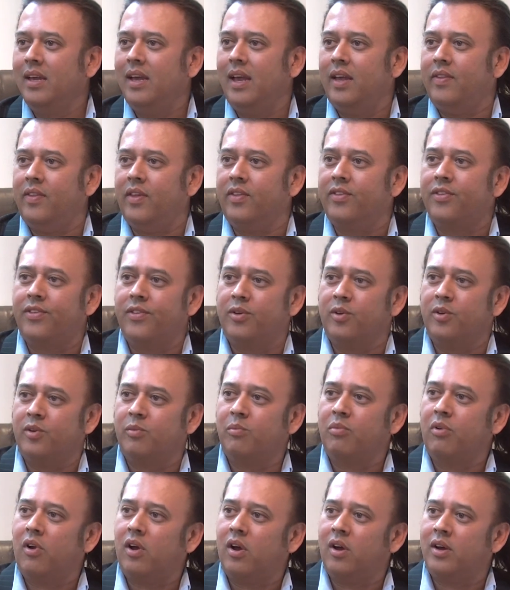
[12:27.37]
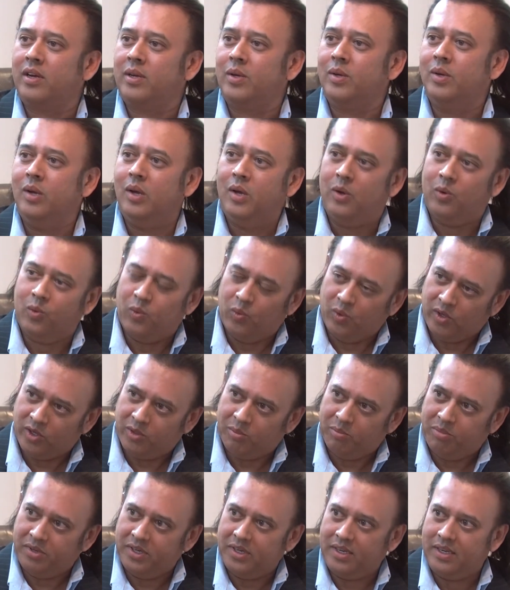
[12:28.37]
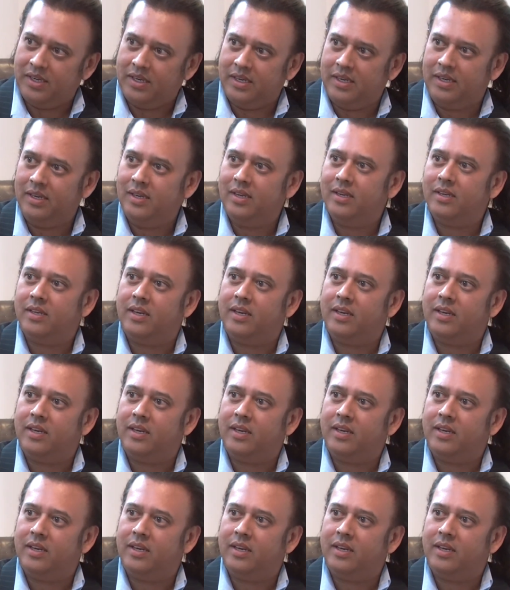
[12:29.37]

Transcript: and the third prong would be